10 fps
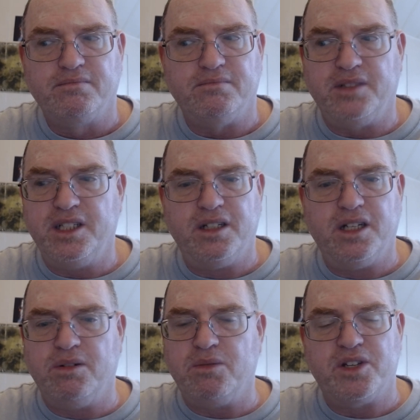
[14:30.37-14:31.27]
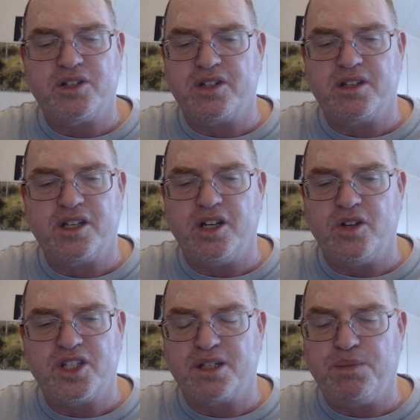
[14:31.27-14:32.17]
We don't know what Wizards of the
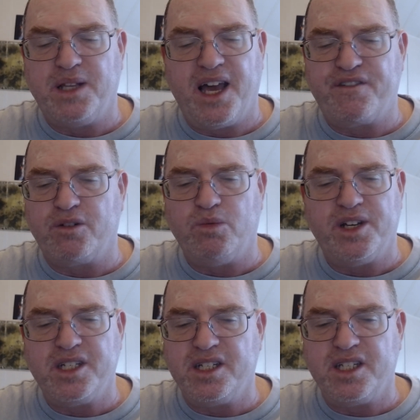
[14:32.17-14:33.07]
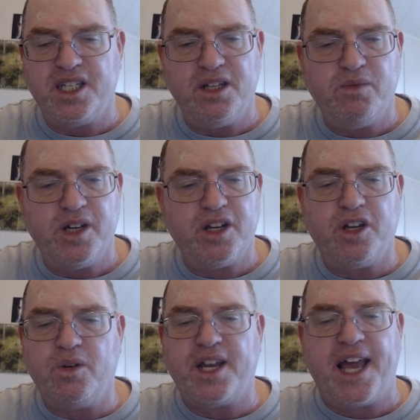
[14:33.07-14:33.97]
Coast has planned for 1D&D. We don't
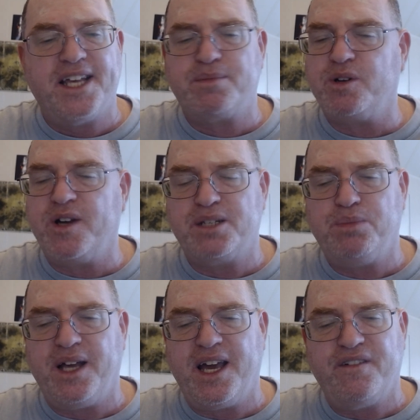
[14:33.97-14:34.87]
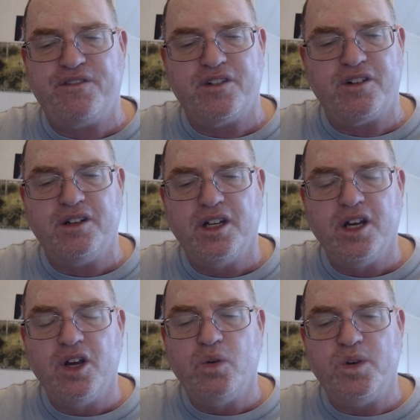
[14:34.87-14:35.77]
know what Hasbro has planned for
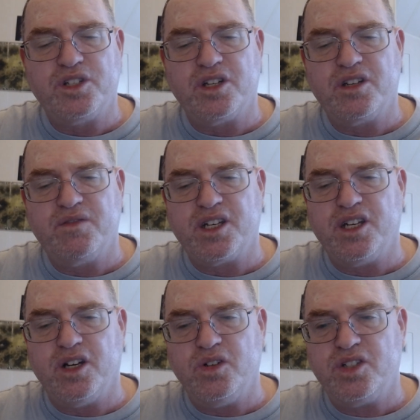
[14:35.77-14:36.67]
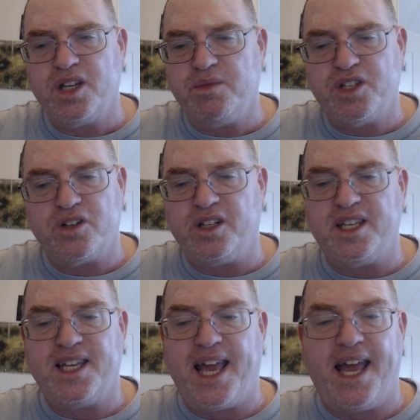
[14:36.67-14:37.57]
Wizards of the Coast, and we
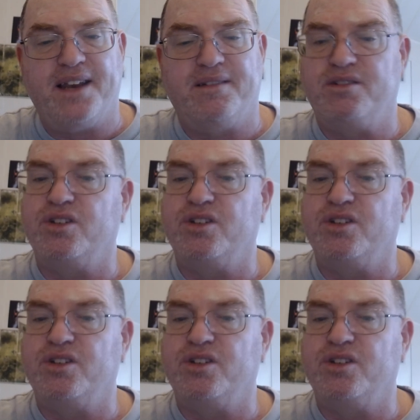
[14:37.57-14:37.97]
certainly can't